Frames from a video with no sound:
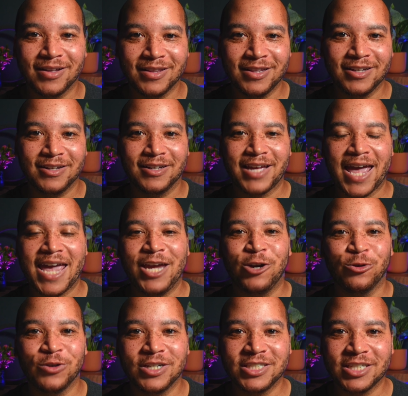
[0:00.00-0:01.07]
the
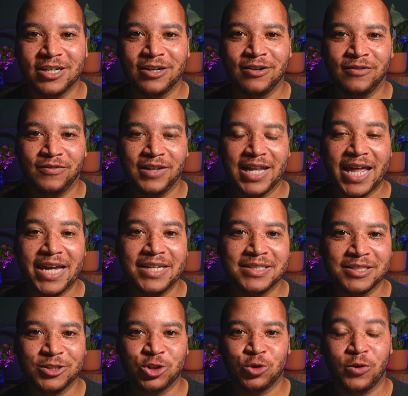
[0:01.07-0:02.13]
acreage of
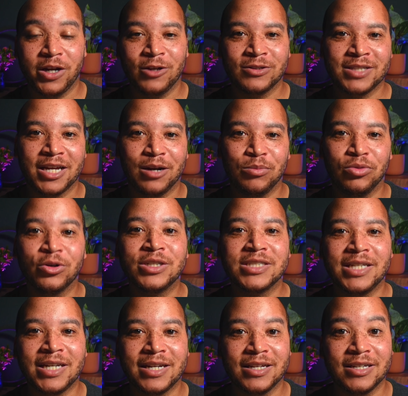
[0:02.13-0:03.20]
lakes and trails that a
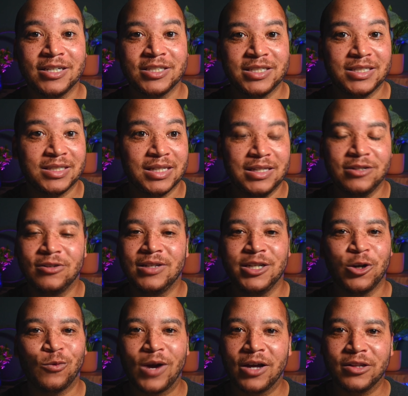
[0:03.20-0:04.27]
Bridgeland does, it's literally
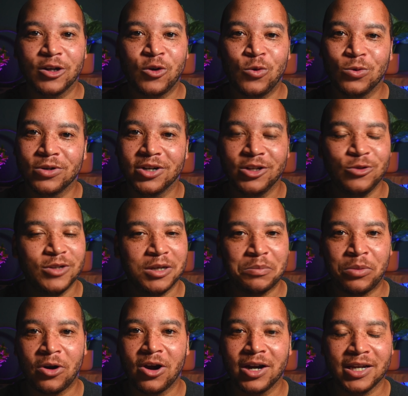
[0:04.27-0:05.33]
around the corner. You can
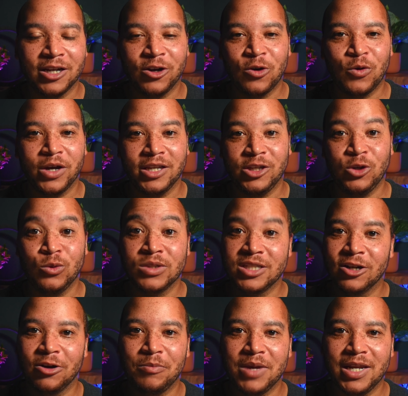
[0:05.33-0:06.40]
park and go and use
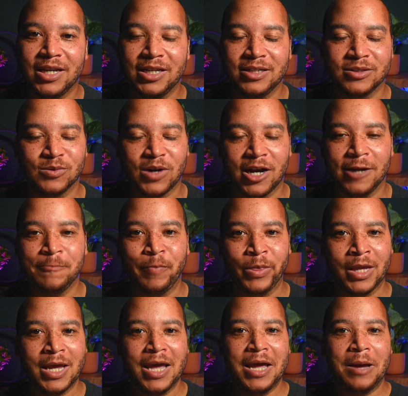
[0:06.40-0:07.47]
their amenities, right?
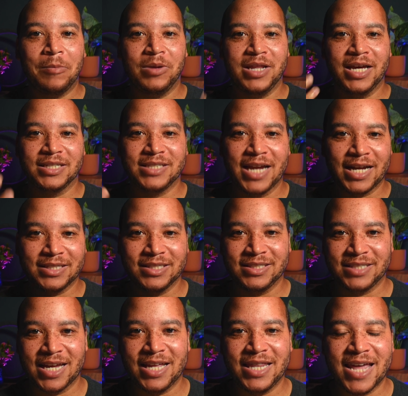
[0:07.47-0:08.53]
But that's not to
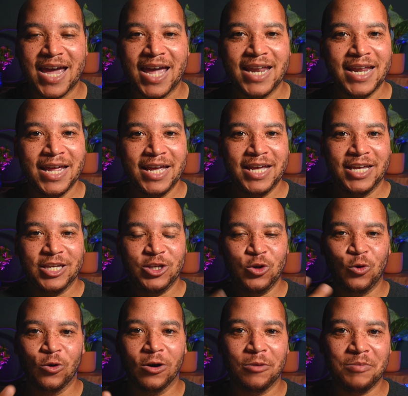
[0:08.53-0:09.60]
say that
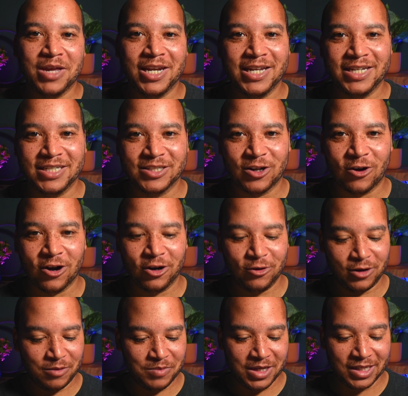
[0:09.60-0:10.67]
your amenities are
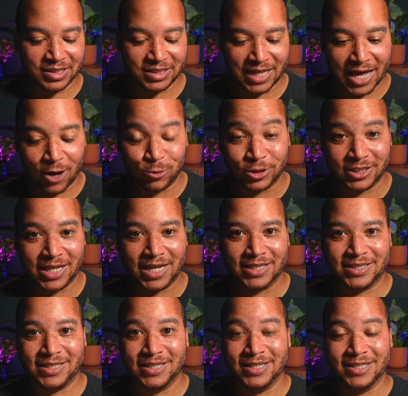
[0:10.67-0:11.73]
going to be a slouch.
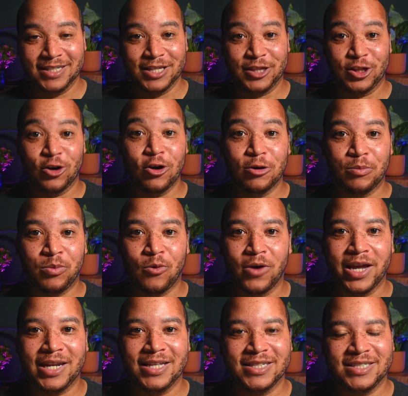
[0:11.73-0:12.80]
That's the, the third
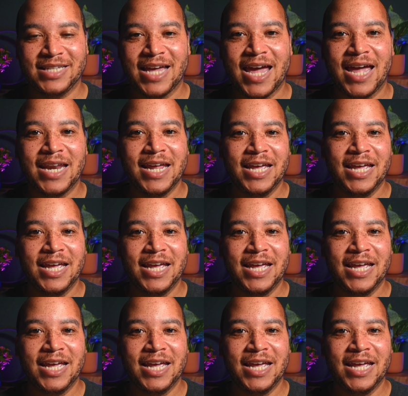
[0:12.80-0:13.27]
point is that